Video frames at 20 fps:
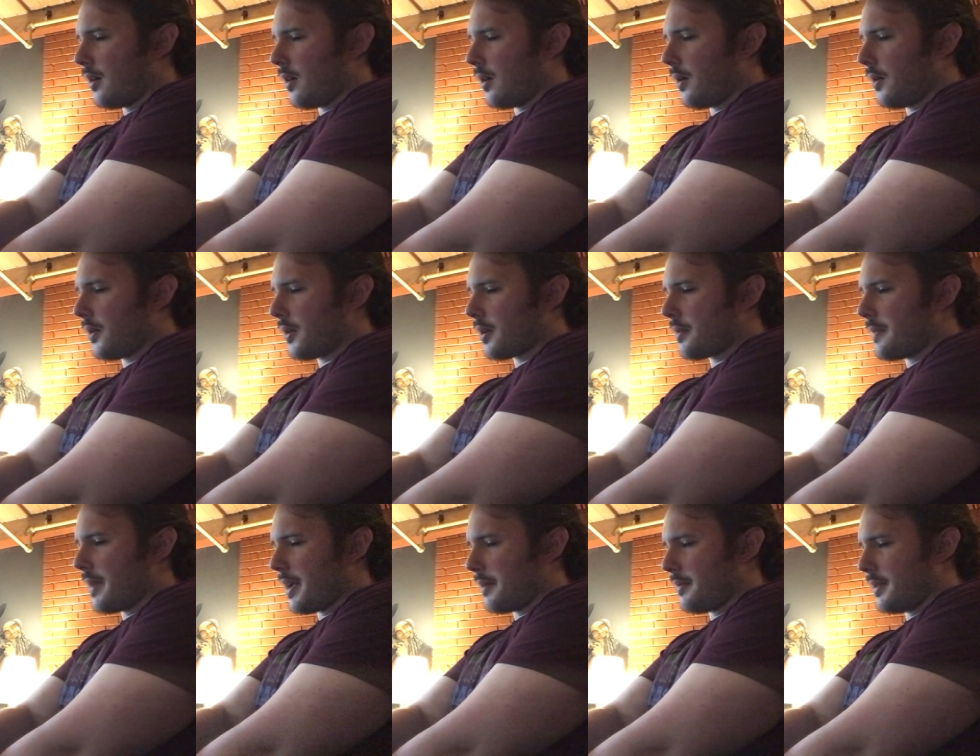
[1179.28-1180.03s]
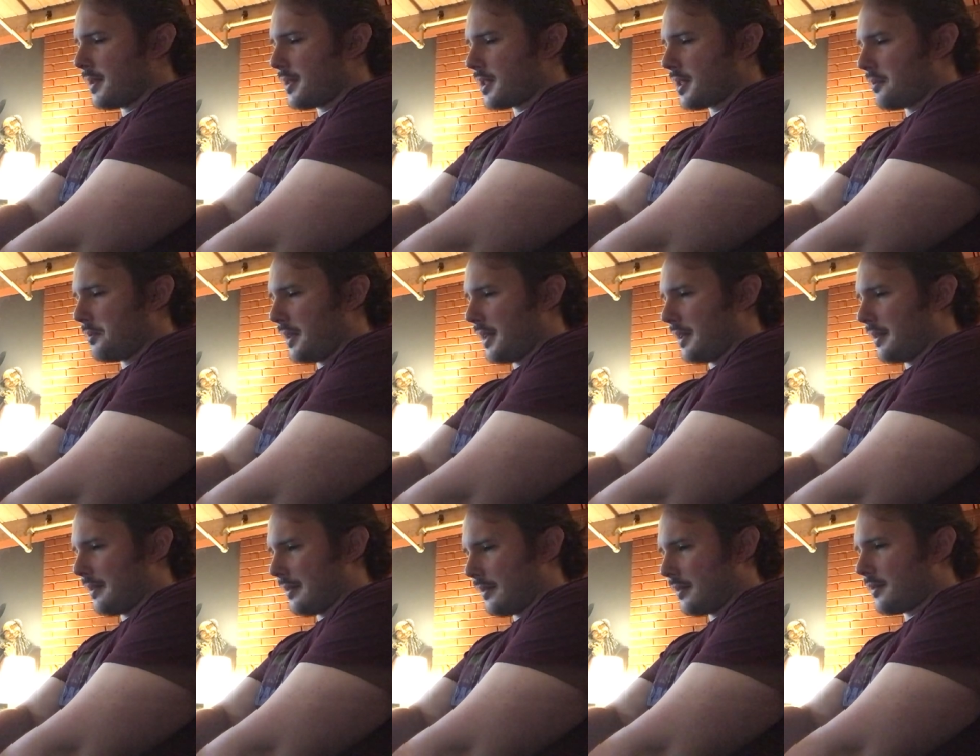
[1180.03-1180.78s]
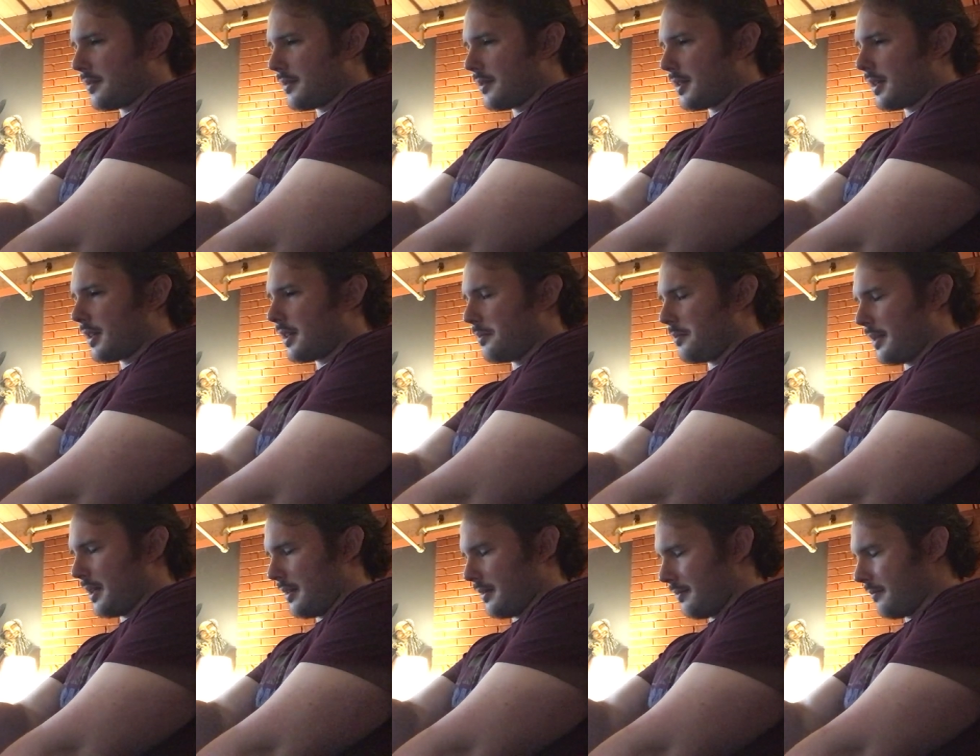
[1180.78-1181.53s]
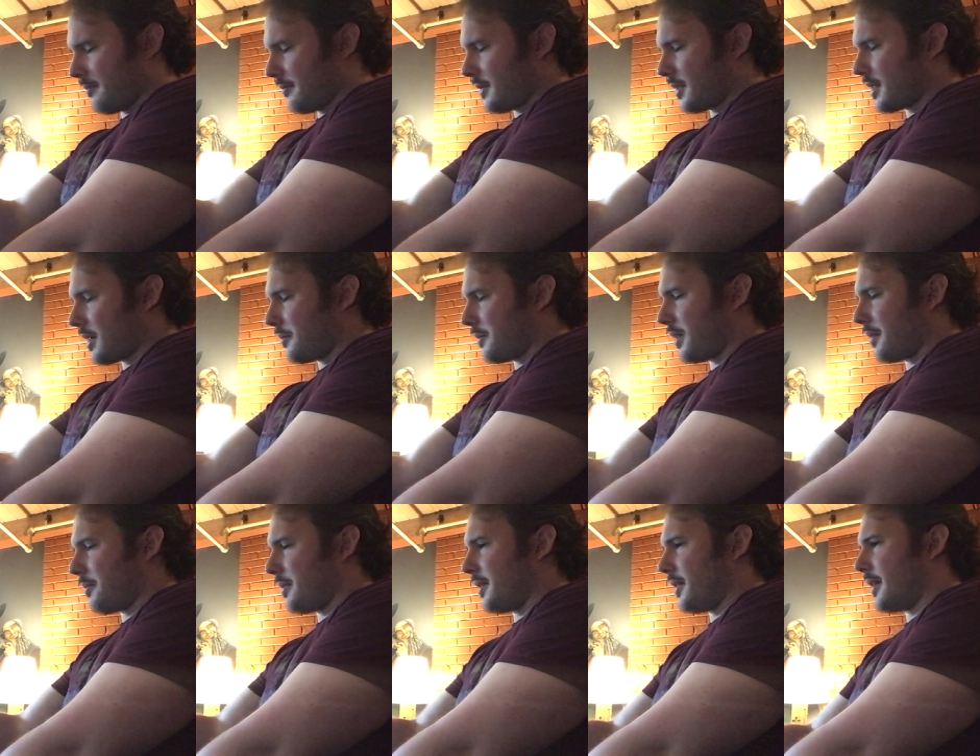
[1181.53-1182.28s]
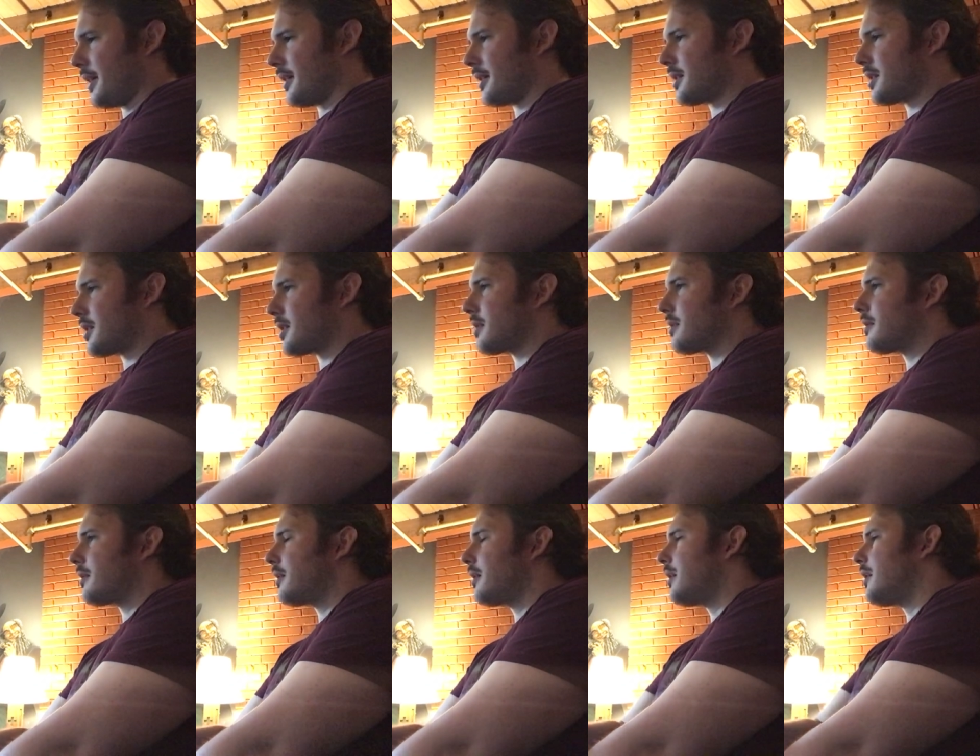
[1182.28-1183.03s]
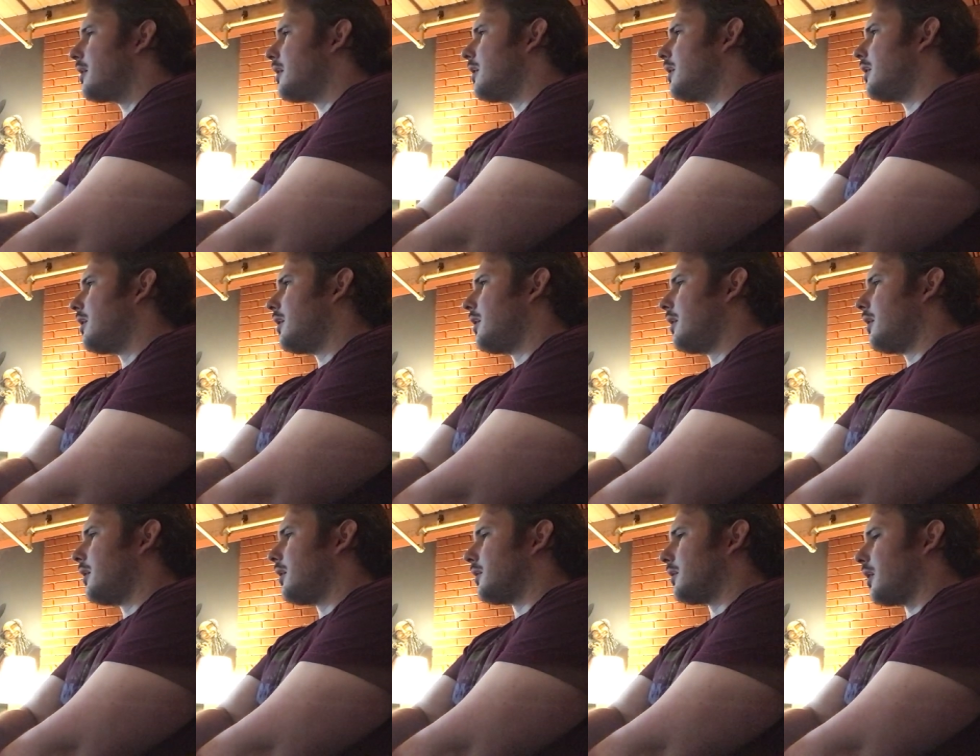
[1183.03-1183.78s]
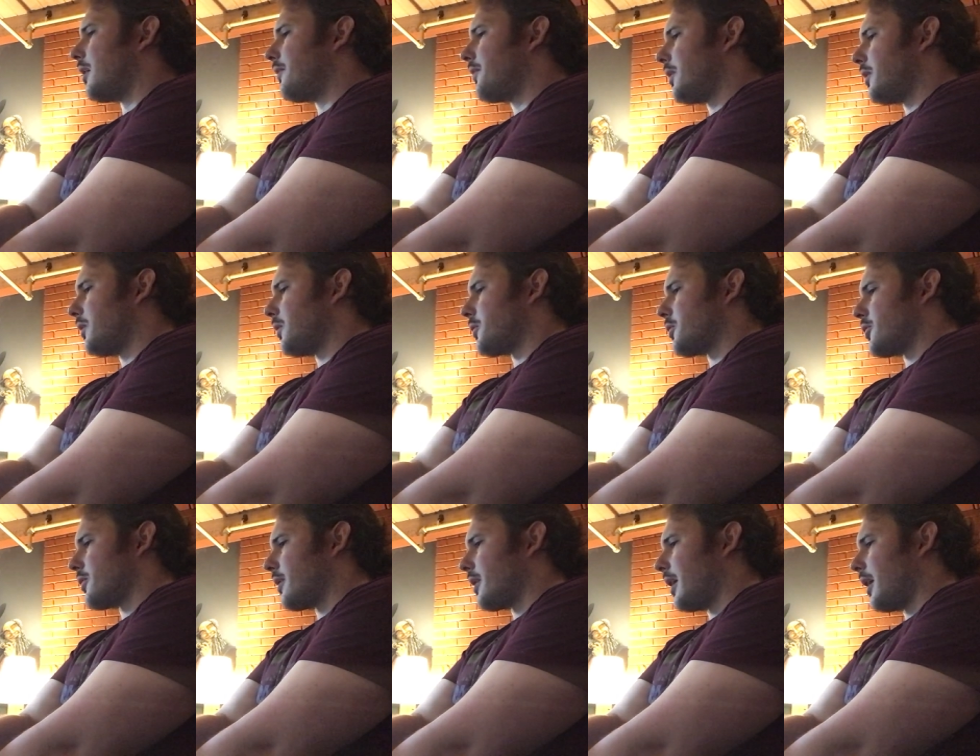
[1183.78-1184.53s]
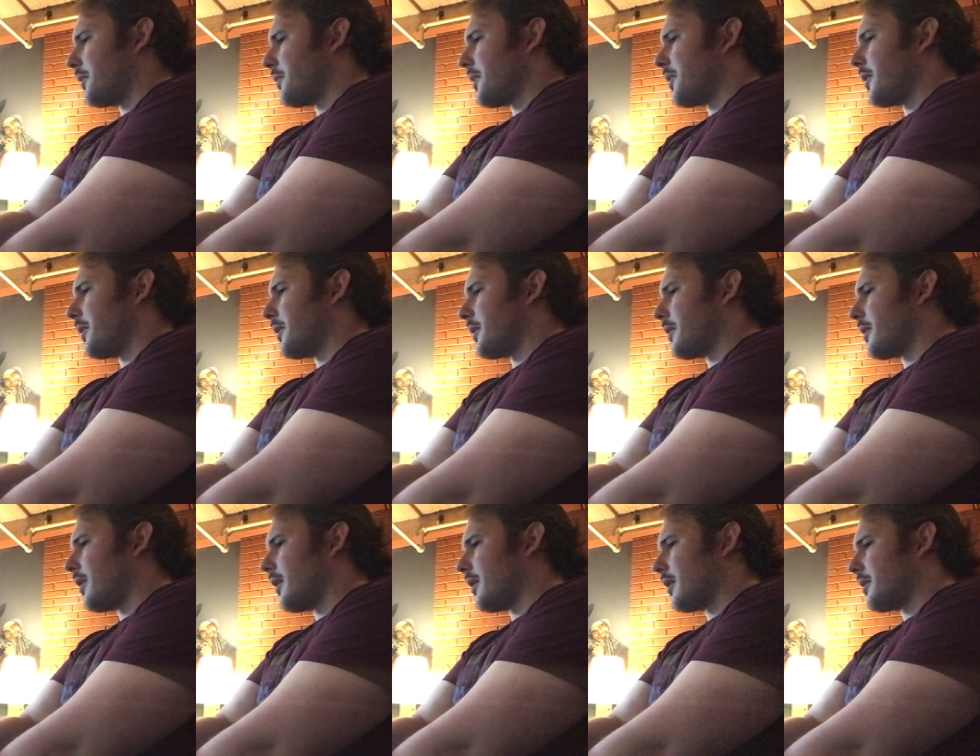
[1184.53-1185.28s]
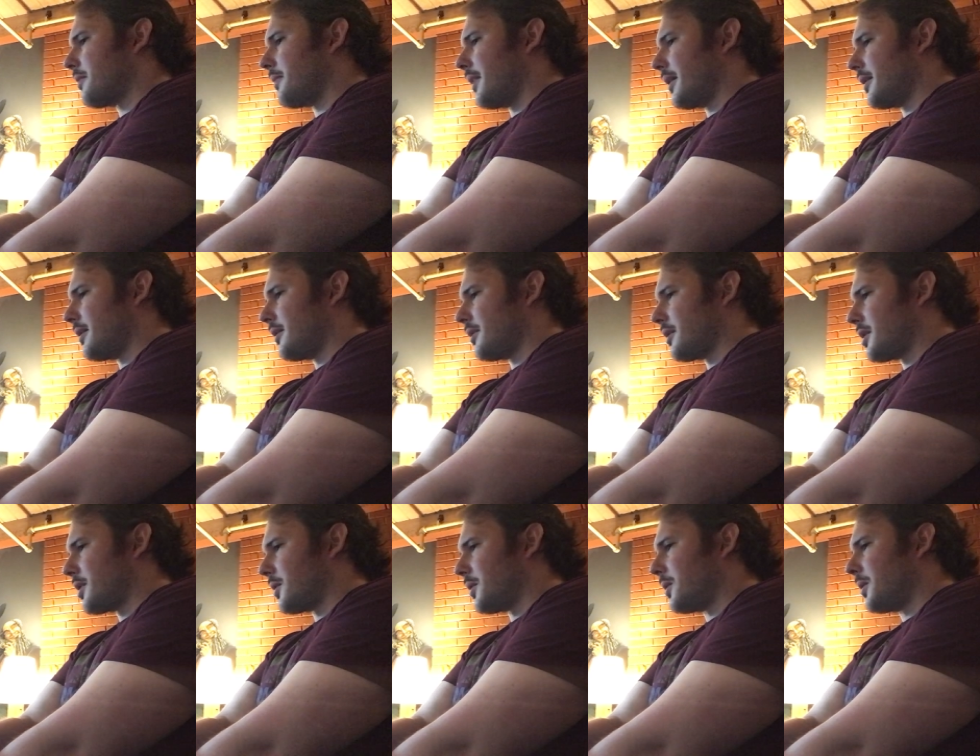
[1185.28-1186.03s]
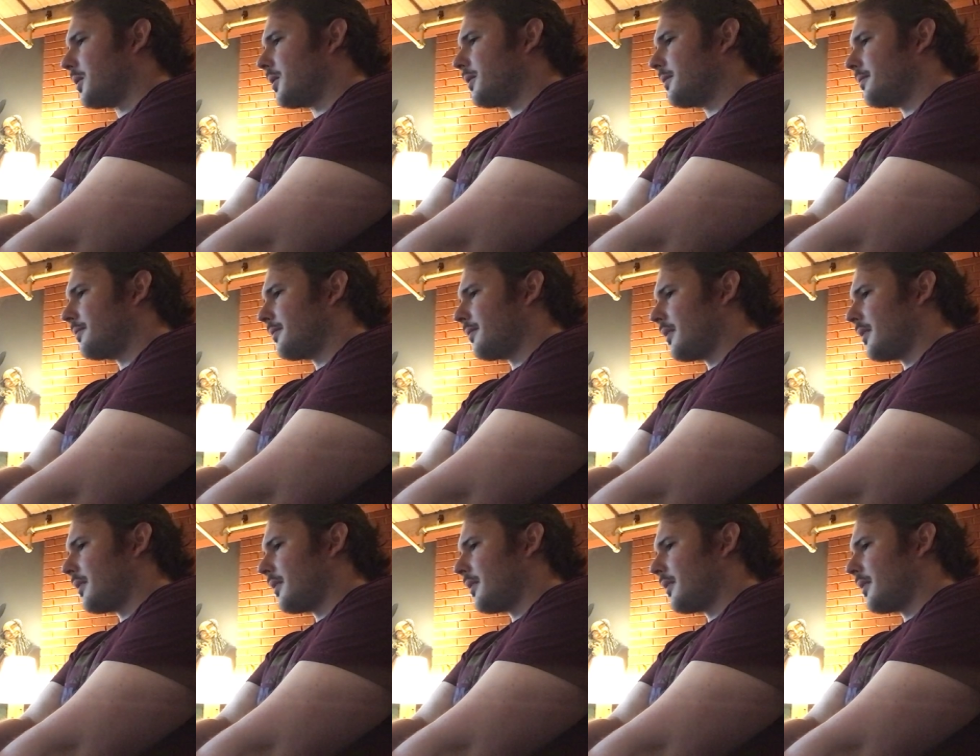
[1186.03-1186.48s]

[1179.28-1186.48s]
all the commandments can be can be summed up in this. Love the Lord your God with all your heart, mind, and soul.